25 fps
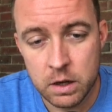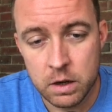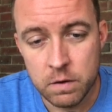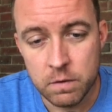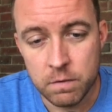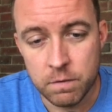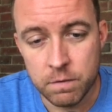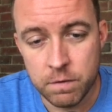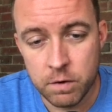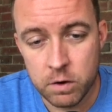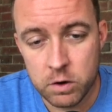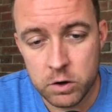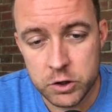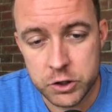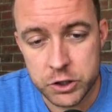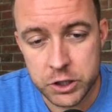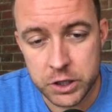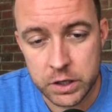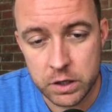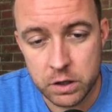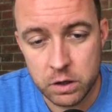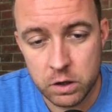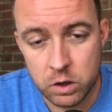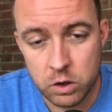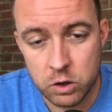
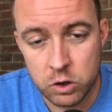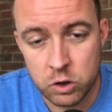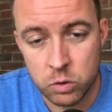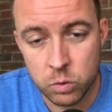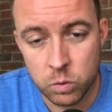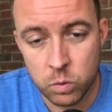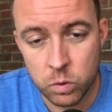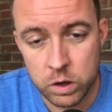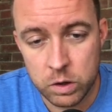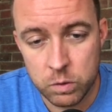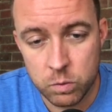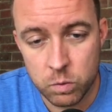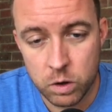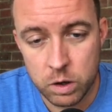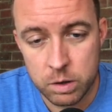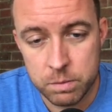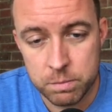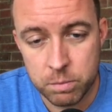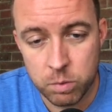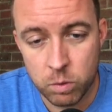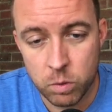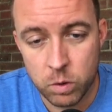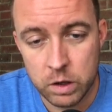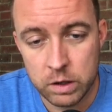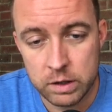version
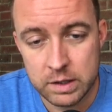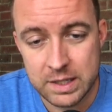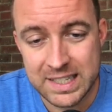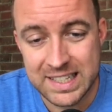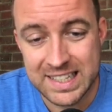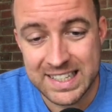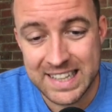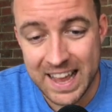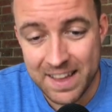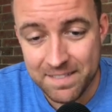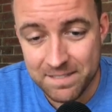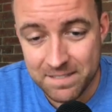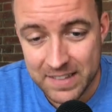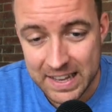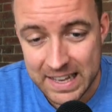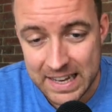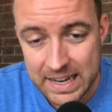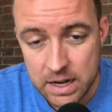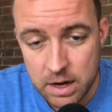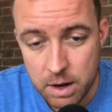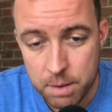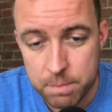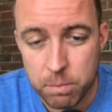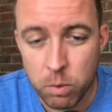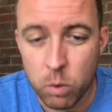
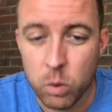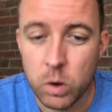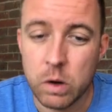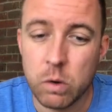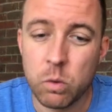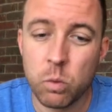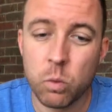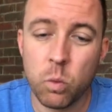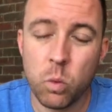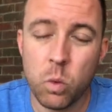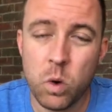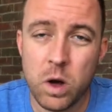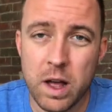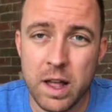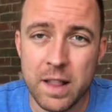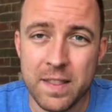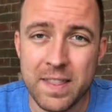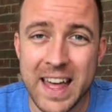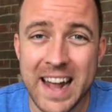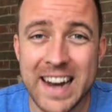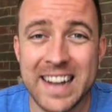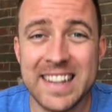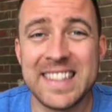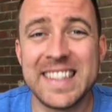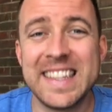21.7.1.
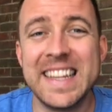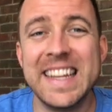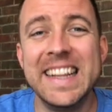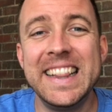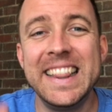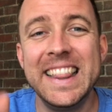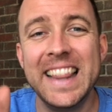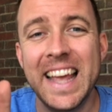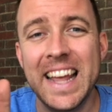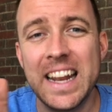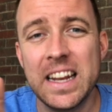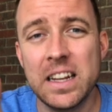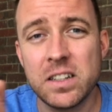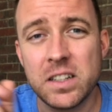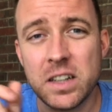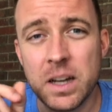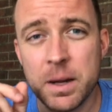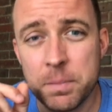That is the latest